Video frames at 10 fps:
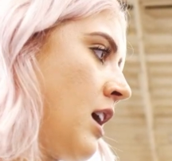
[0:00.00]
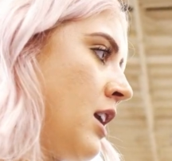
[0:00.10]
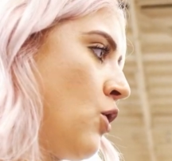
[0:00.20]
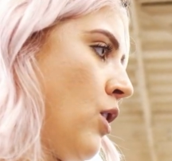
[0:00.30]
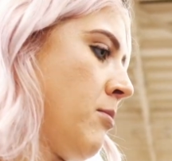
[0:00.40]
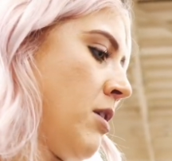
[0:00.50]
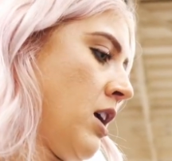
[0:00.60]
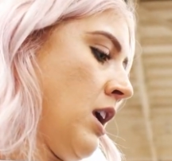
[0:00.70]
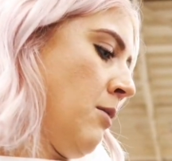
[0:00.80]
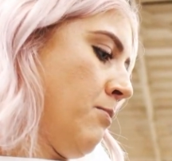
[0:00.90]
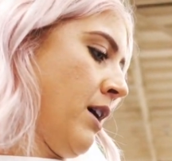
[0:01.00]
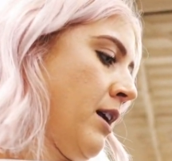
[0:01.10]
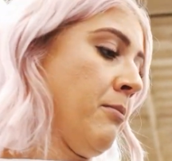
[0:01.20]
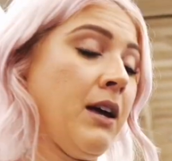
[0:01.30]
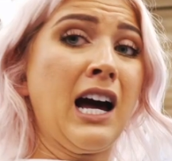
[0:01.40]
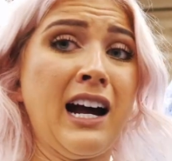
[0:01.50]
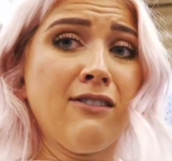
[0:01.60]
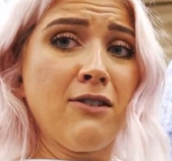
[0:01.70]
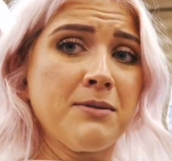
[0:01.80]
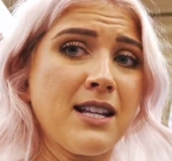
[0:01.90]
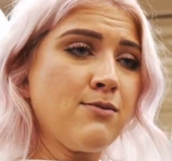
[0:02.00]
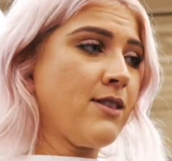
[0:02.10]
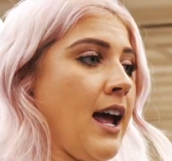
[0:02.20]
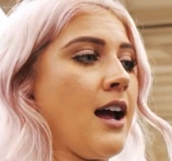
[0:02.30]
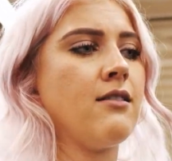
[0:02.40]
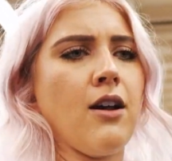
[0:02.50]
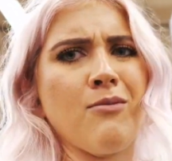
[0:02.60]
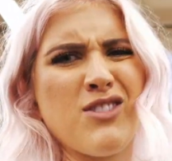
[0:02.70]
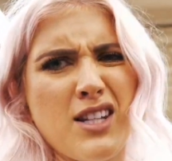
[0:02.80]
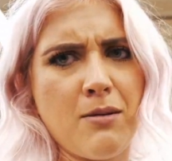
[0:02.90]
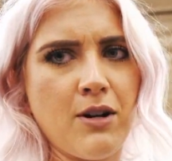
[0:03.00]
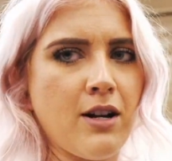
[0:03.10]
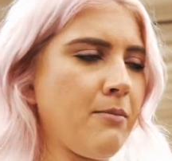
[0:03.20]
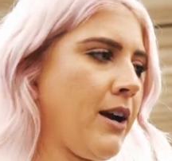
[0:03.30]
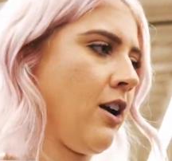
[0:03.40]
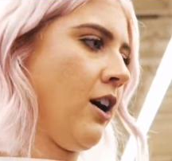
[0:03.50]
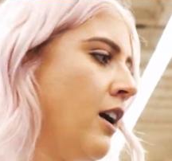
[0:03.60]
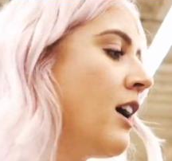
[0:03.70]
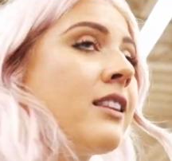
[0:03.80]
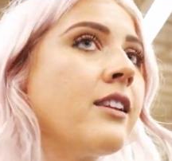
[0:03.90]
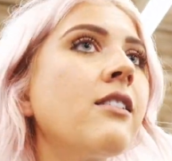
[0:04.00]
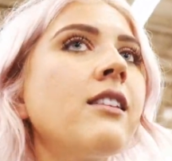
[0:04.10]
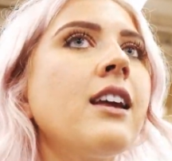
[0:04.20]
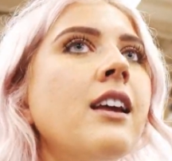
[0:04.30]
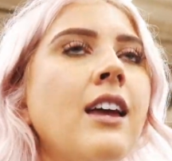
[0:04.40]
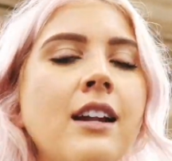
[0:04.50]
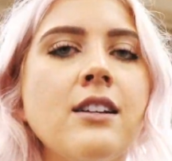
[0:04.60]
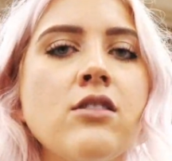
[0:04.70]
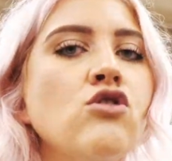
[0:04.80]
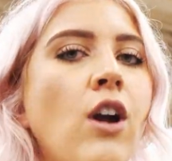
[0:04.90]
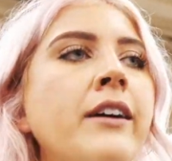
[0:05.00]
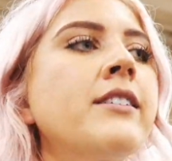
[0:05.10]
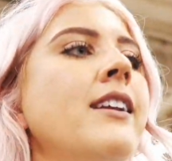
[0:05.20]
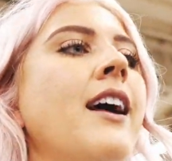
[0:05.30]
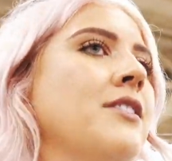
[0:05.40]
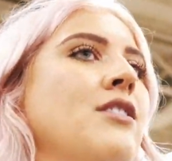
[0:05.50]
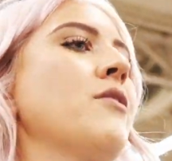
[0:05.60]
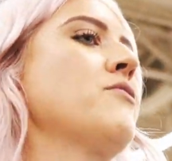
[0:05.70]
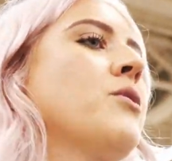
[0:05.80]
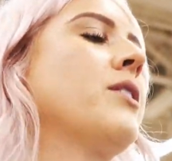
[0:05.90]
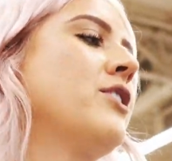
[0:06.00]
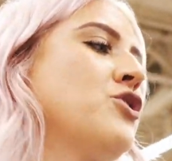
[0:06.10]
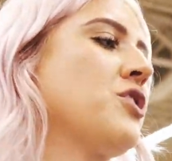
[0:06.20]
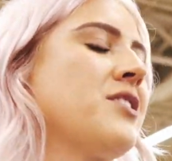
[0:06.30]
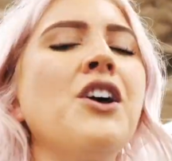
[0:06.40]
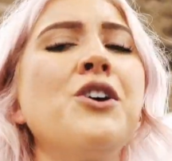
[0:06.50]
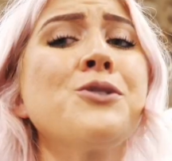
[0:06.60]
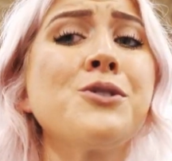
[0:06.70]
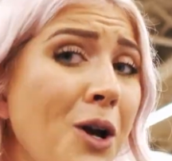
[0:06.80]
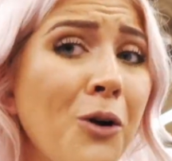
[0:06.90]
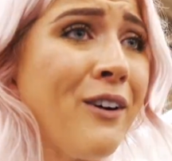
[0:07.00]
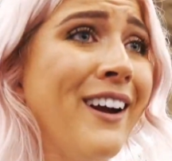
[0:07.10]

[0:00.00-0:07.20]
Kind of grandma-y, but I'm kind of obsessed with it. I don't know, I'm just gonna put it in my cart. Literally getting distracted at thrift store is just so